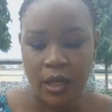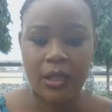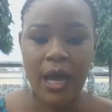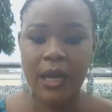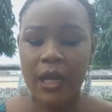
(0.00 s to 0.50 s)

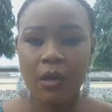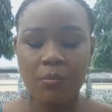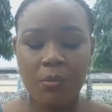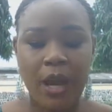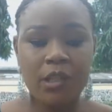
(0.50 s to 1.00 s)
that
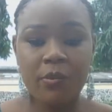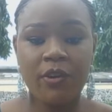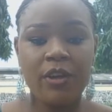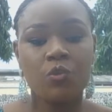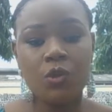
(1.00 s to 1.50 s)
my
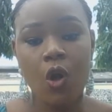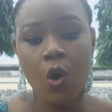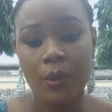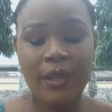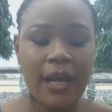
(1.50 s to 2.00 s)
experience with
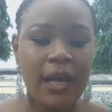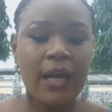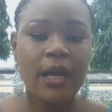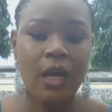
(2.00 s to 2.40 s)
other